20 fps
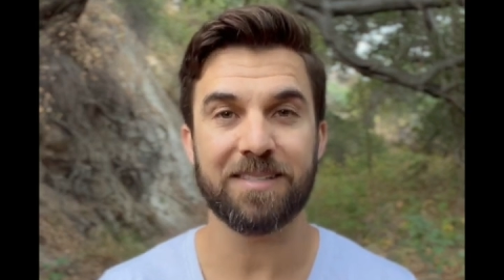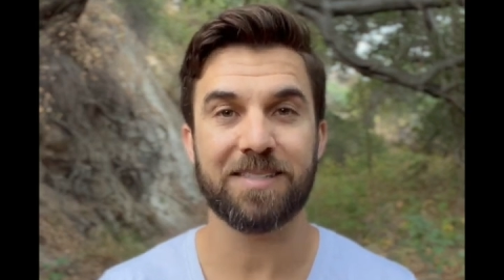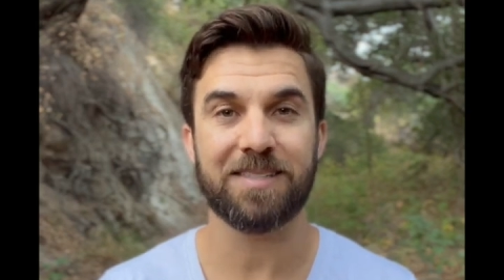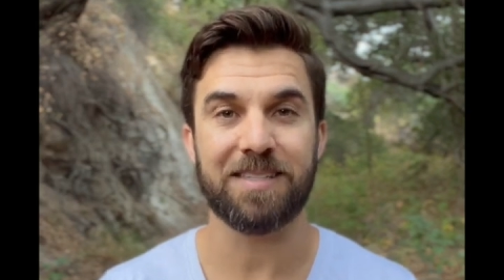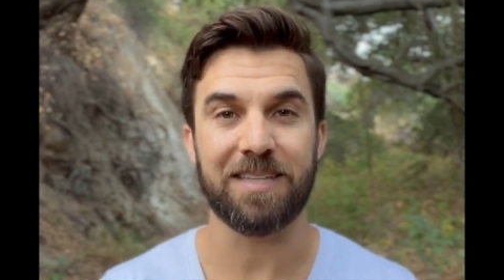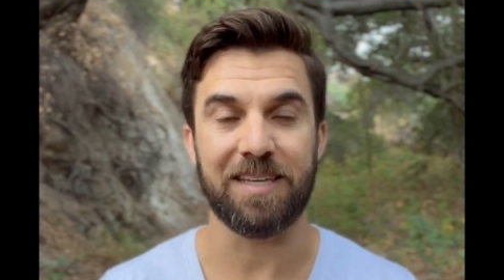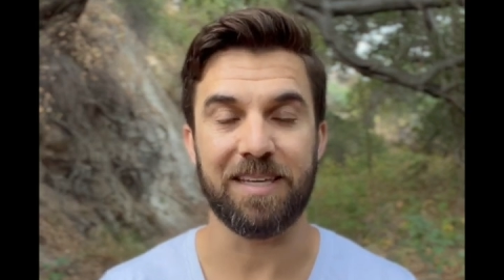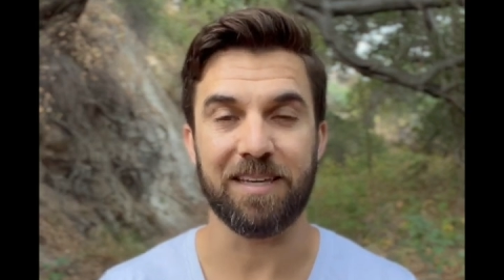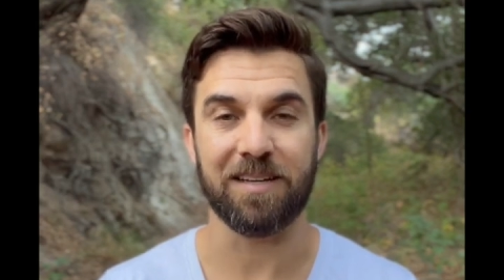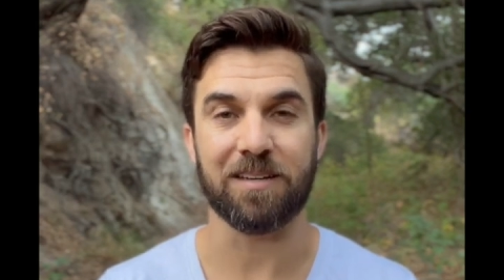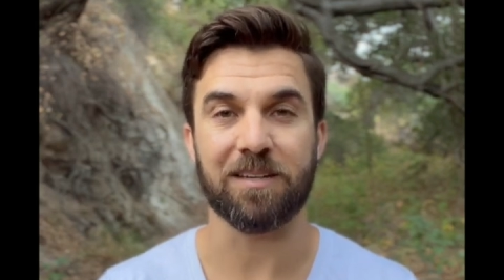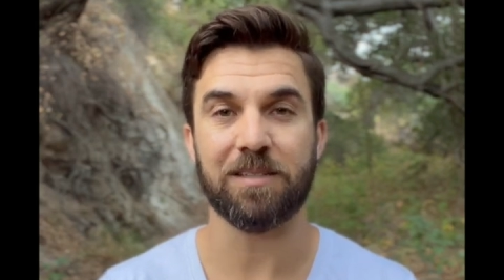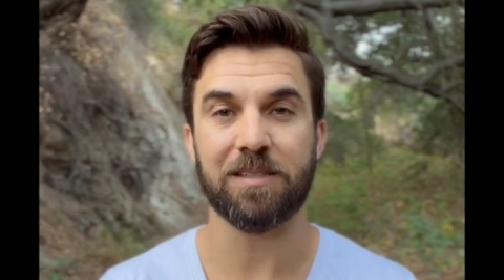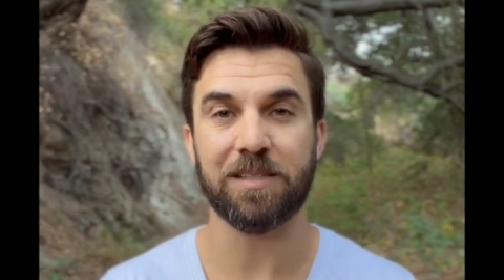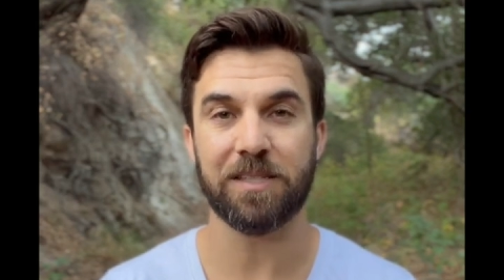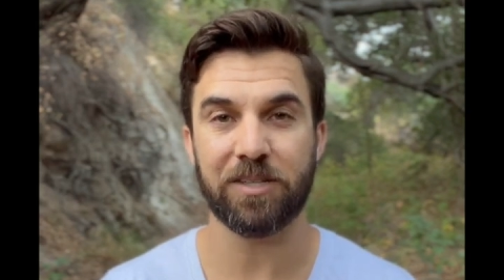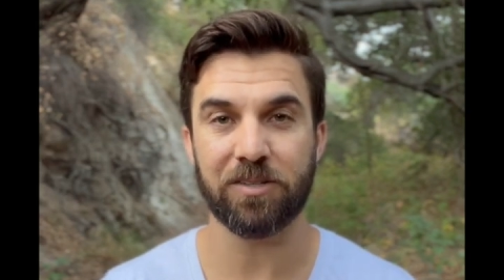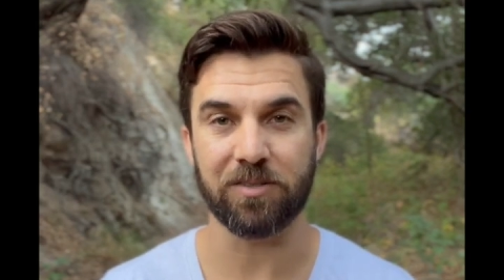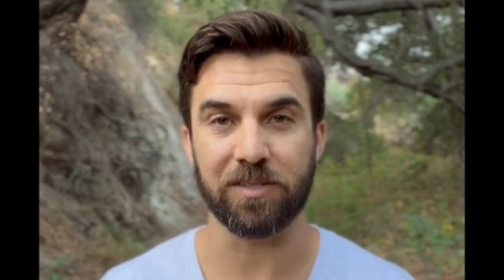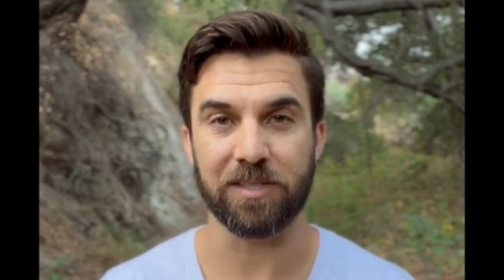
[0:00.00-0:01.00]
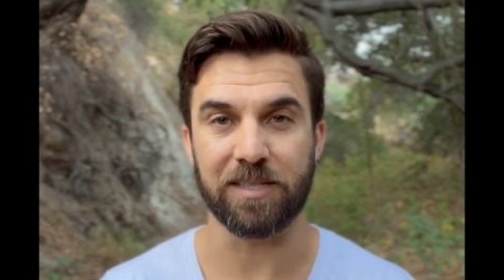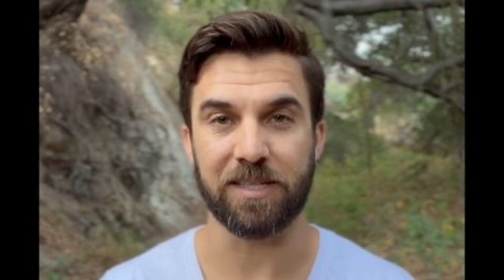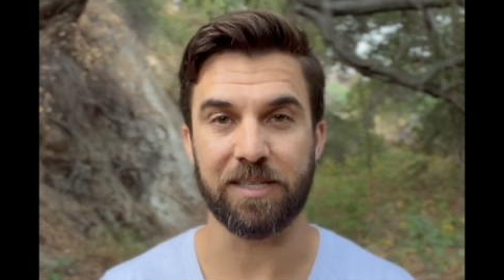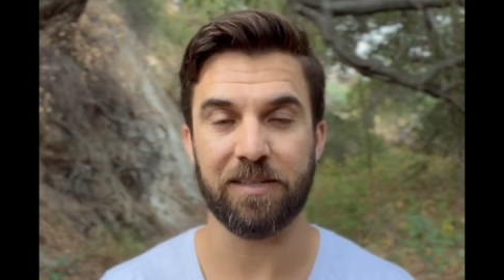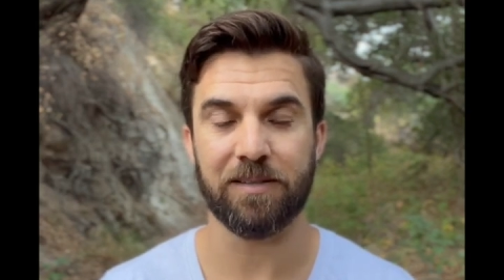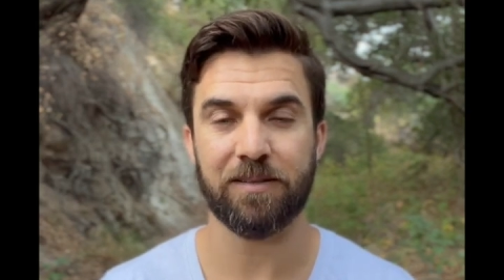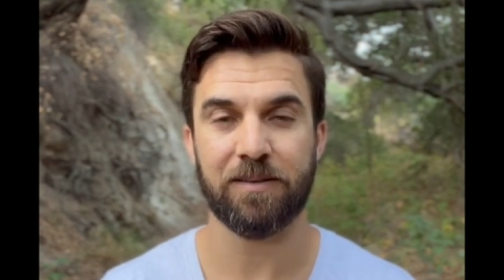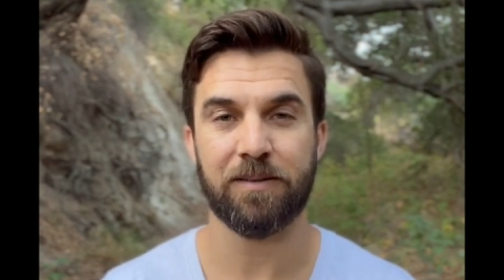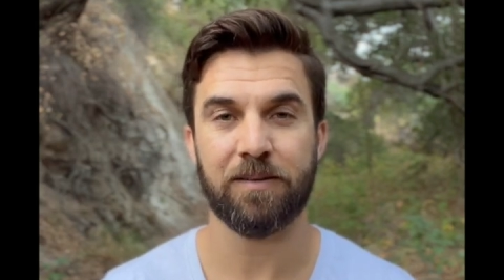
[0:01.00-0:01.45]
seeing clearly